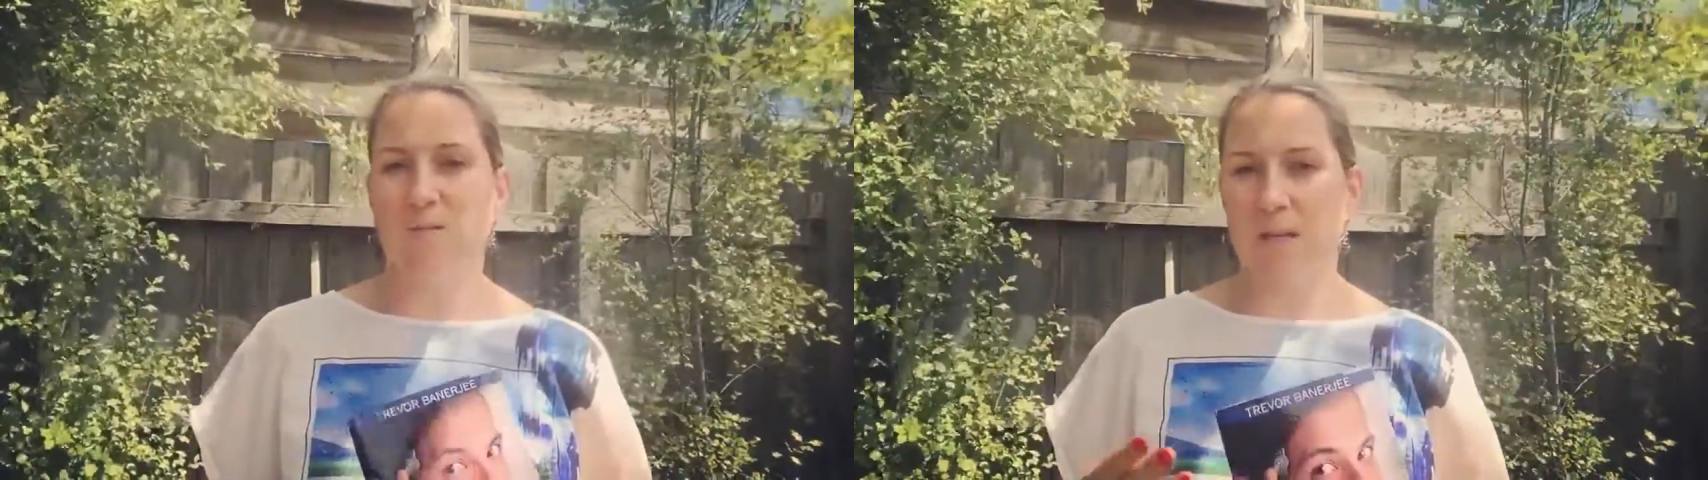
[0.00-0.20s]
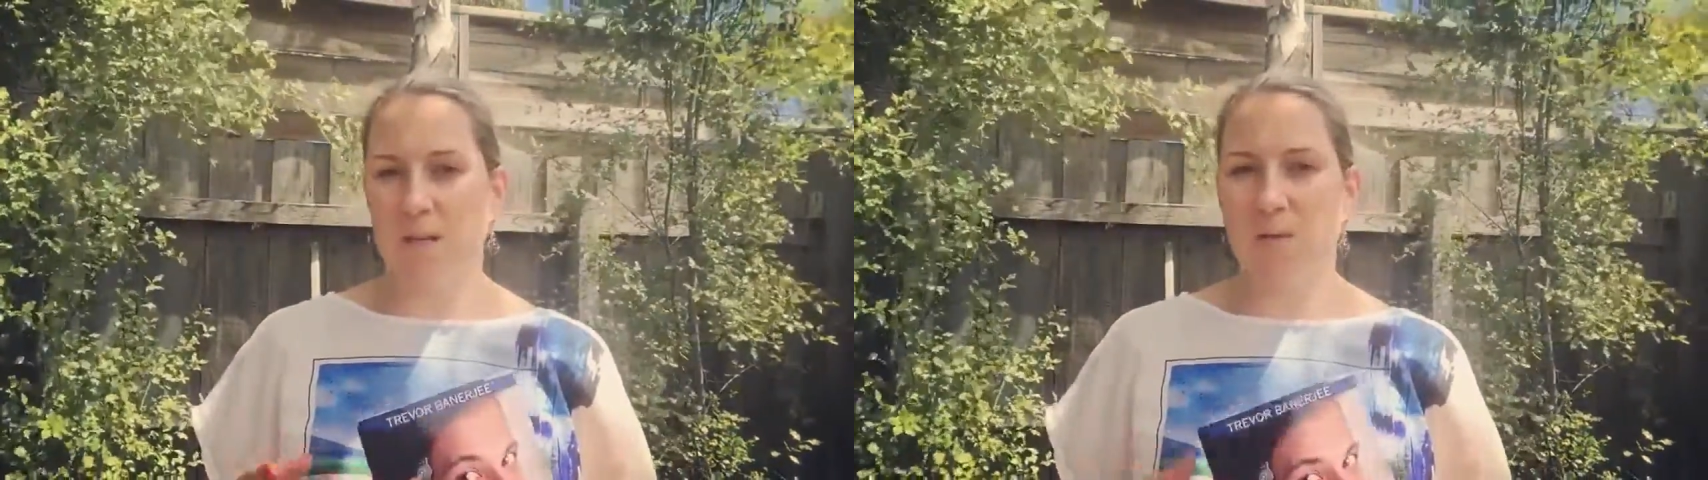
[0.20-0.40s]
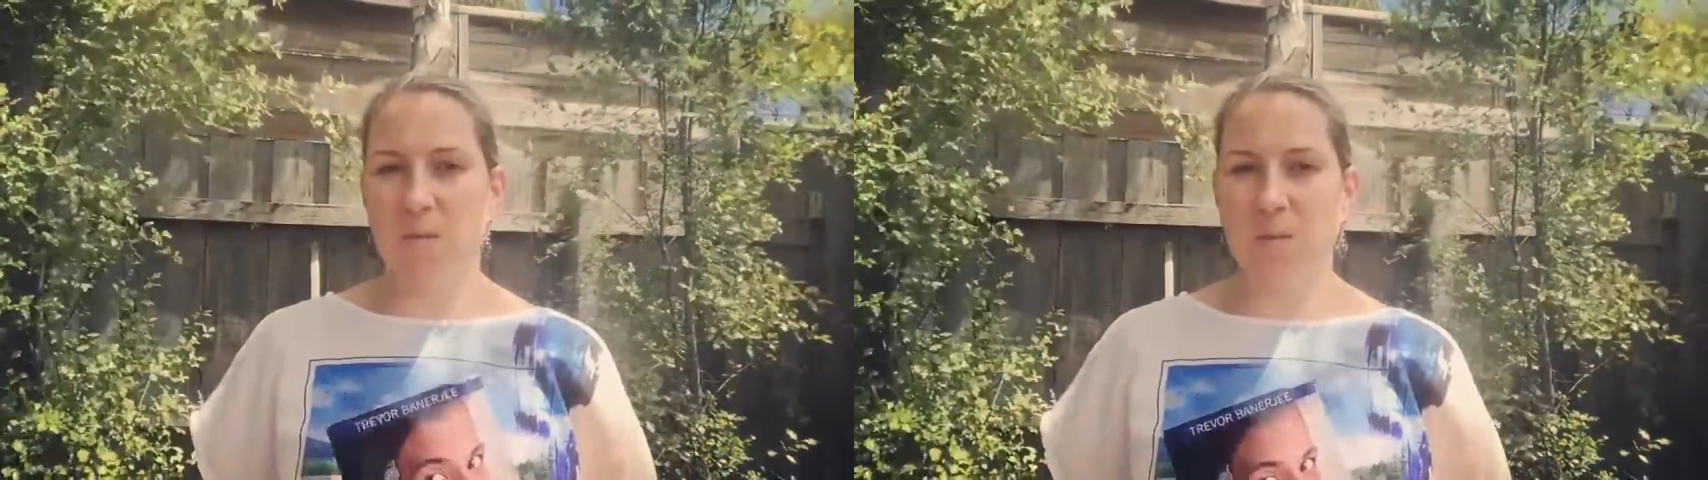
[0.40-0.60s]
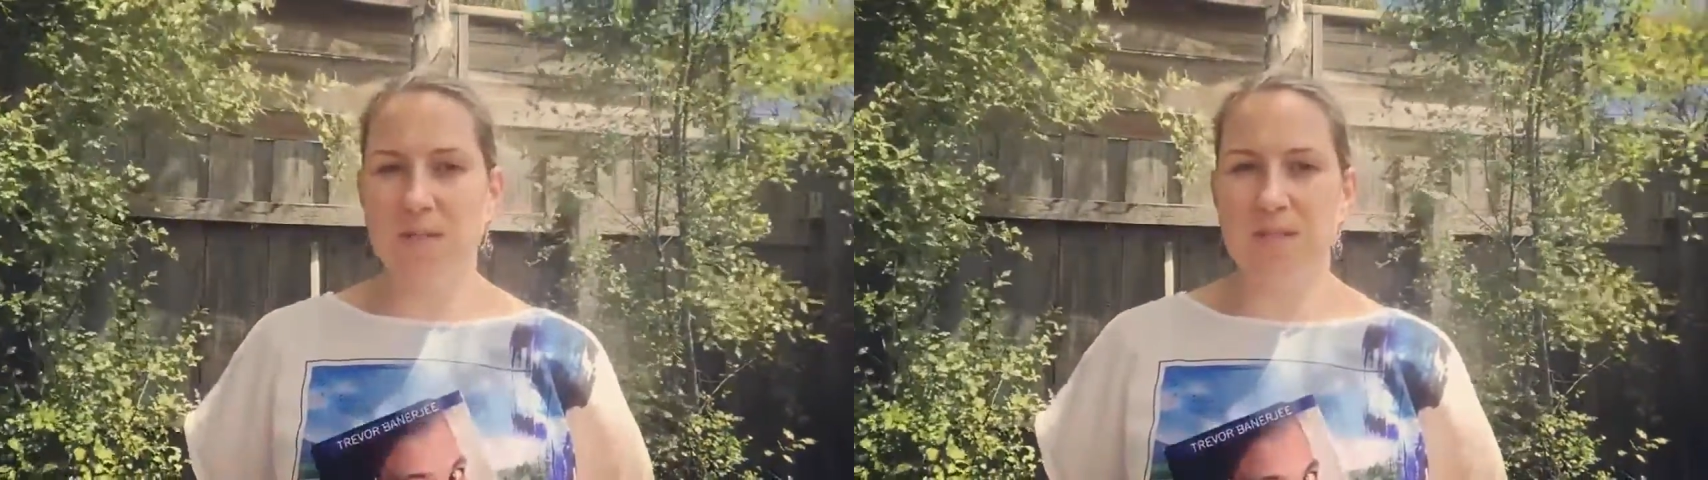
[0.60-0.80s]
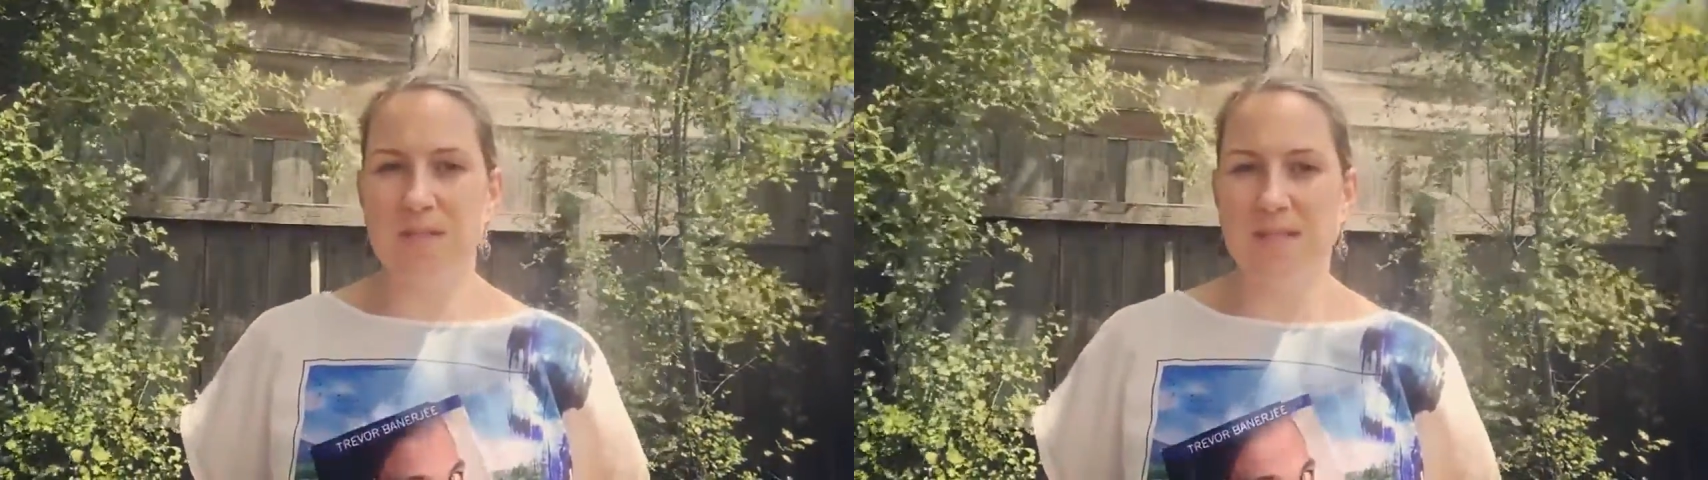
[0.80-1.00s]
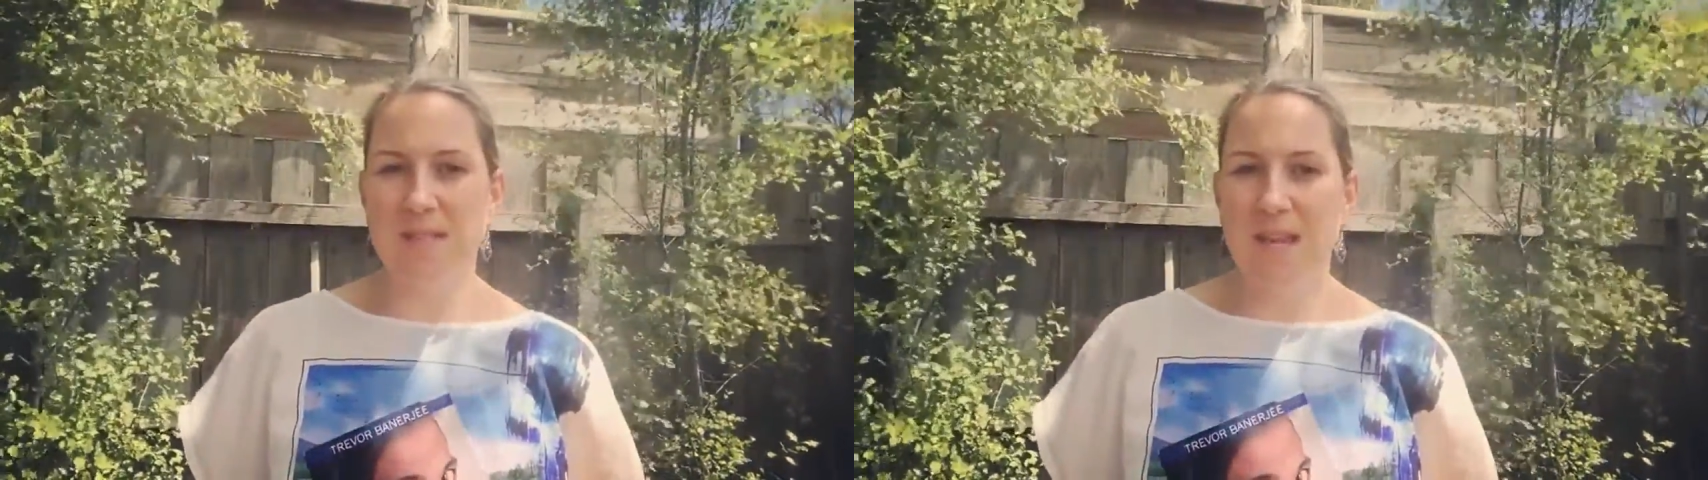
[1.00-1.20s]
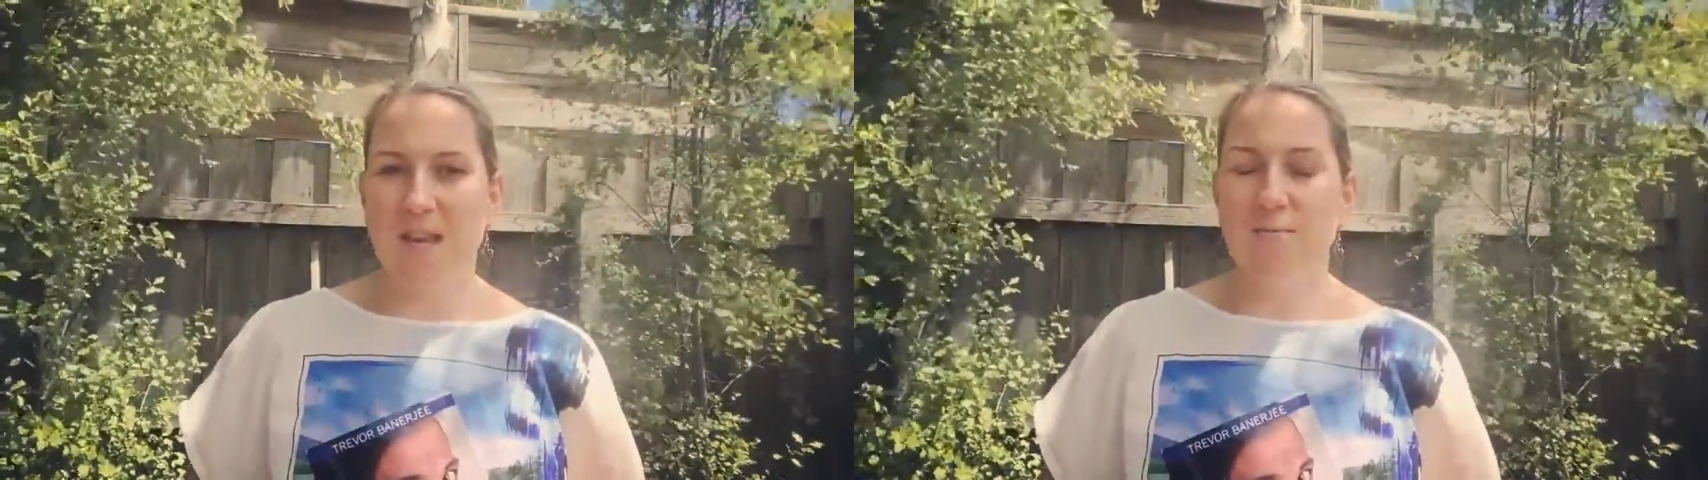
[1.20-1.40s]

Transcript: running your own business